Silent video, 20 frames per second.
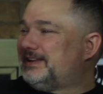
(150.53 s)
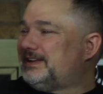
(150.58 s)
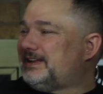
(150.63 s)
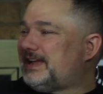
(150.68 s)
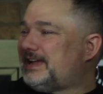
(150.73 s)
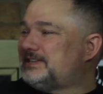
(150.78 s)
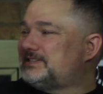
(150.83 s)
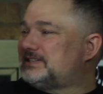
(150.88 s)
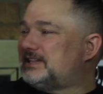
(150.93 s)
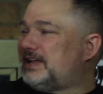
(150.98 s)

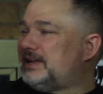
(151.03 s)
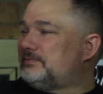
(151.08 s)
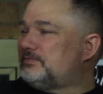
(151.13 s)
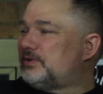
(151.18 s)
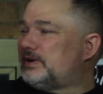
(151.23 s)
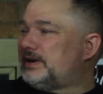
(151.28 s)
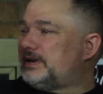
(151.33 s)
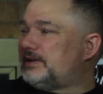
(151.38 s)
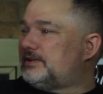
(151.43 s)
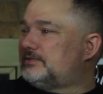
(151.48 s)
Nice light
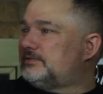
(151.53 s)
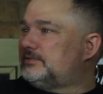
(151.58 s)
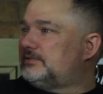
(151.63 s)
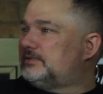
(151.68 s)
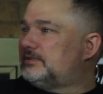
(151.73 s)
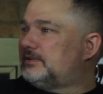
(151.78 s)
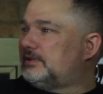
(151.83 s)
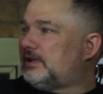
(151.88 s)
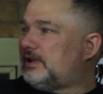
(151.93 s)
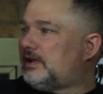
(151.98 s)
brown,
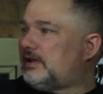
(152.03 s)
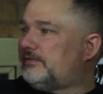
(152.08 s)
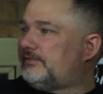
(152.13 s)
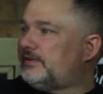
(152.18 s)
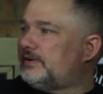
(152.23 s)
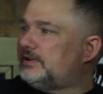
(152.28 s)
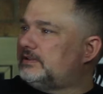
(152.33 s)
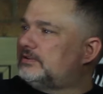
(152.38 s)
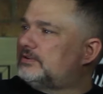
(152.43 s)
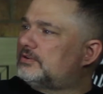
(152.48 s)
uh,
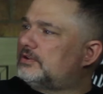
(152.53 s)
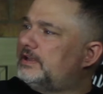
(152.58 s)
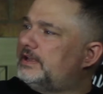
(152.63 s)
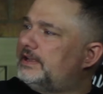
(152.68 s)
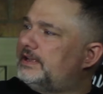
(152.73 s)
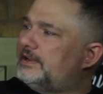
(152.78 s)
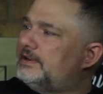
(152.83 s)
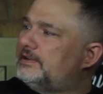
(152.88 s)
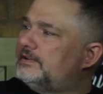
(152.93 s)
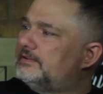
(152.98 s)
very little
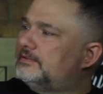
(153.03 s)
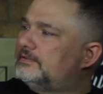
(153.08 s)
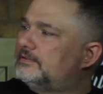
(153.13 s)
head,